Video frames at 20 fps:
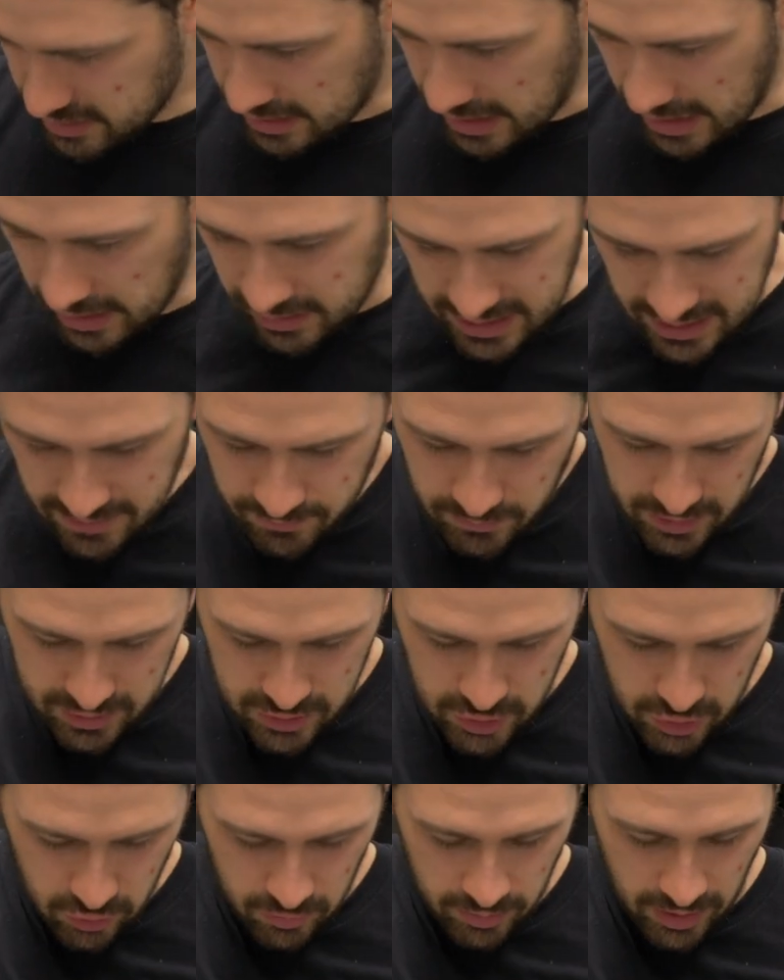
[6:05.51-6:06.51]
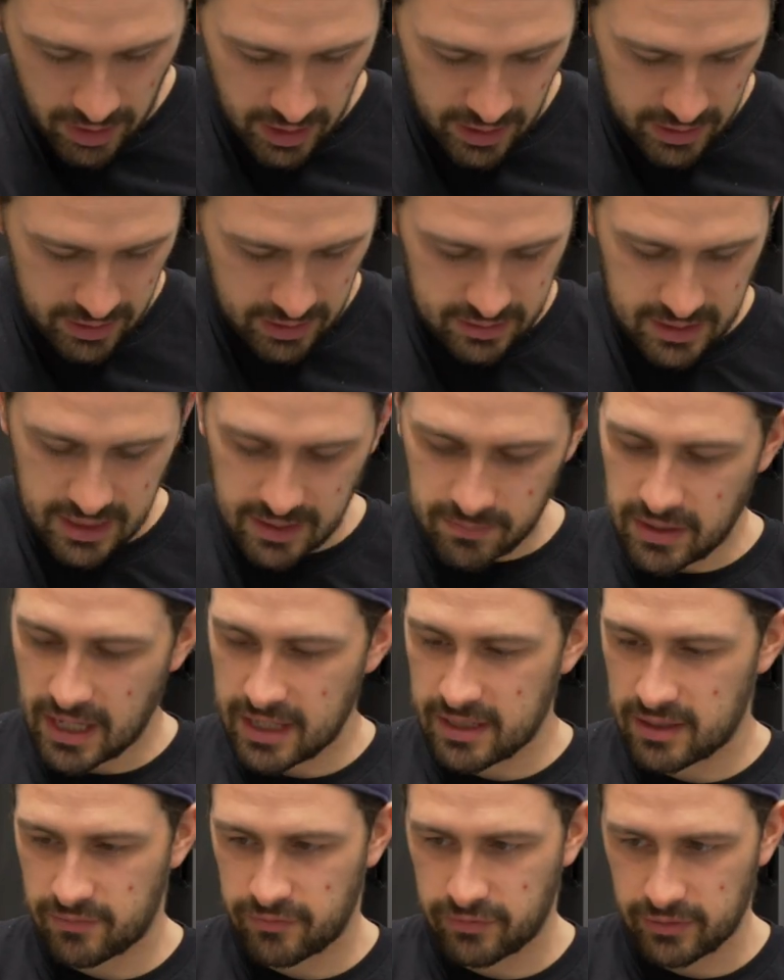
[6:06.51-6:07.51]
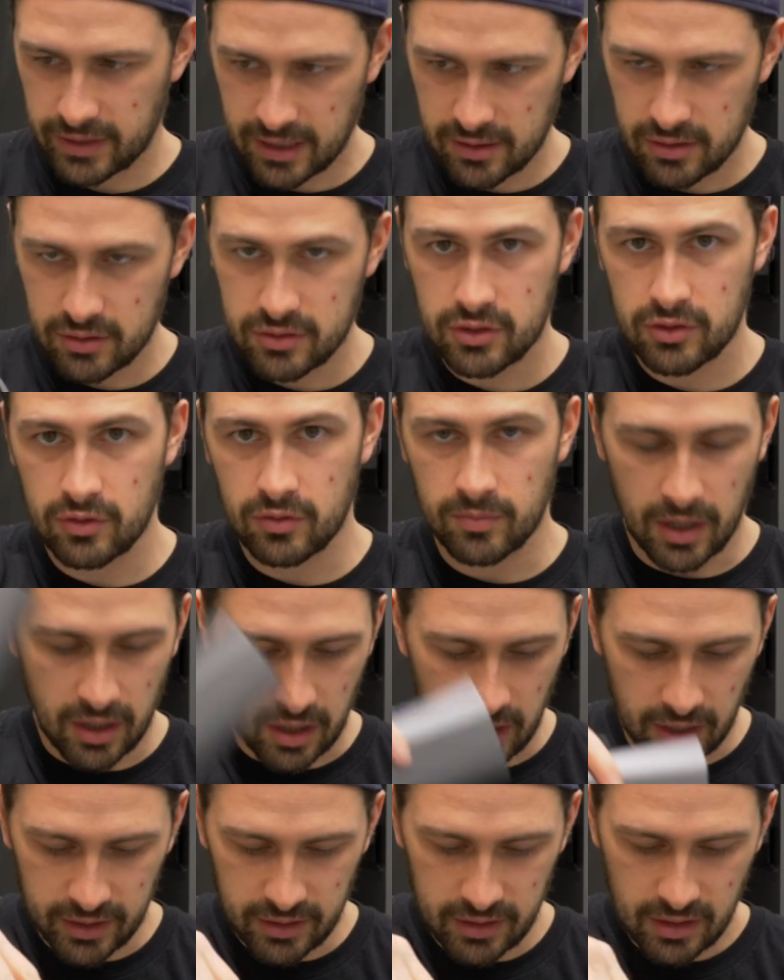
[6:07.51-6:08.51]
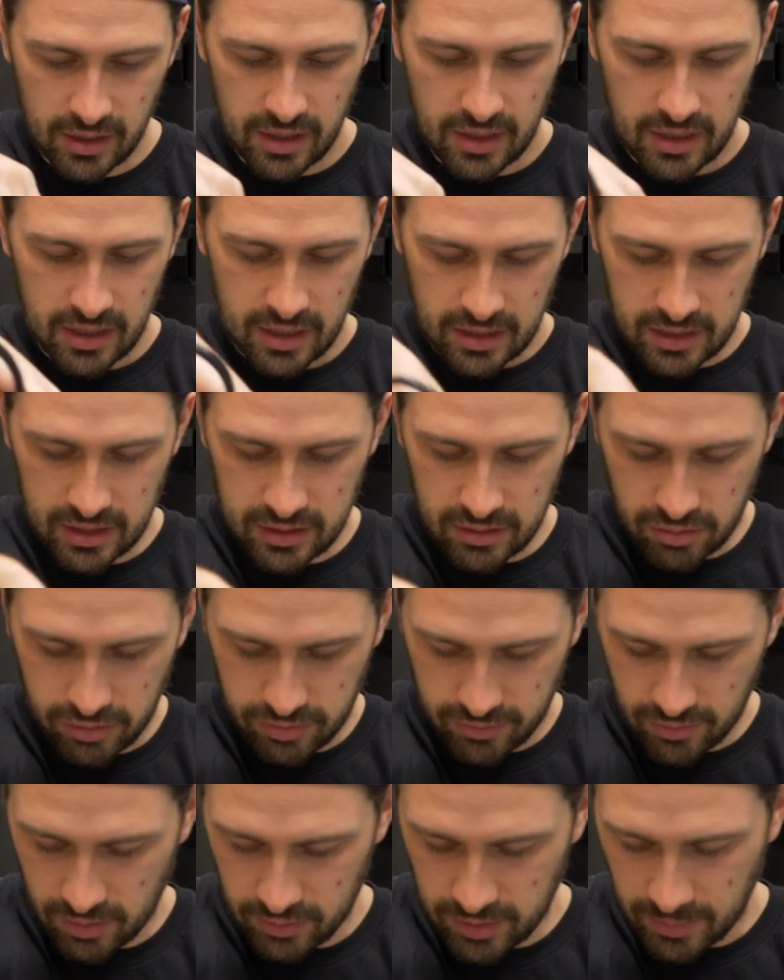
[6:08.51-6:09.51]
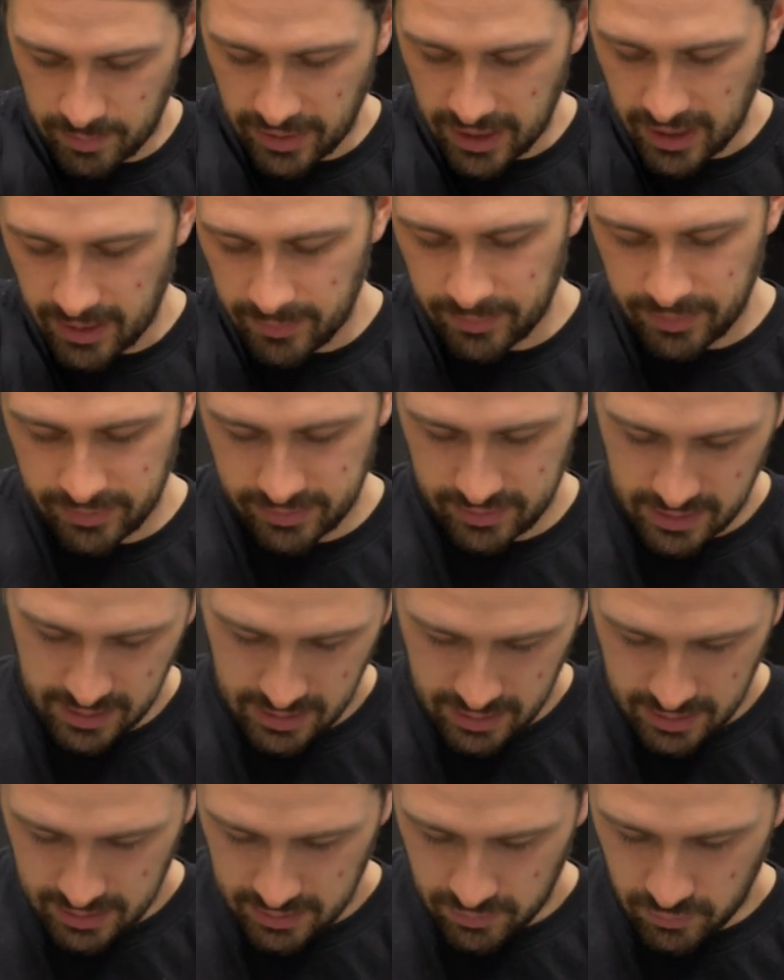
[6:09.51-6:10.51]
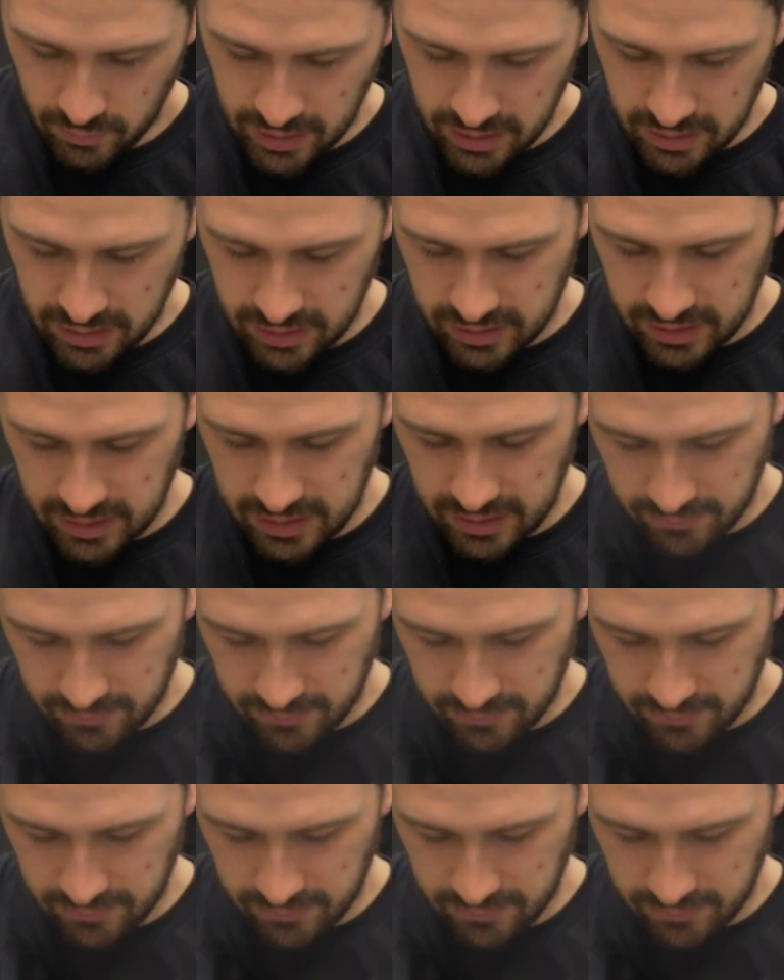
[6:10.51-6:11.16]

I'll keep the tube on, I'll keep that inflator tube on, and then you throw the pump with the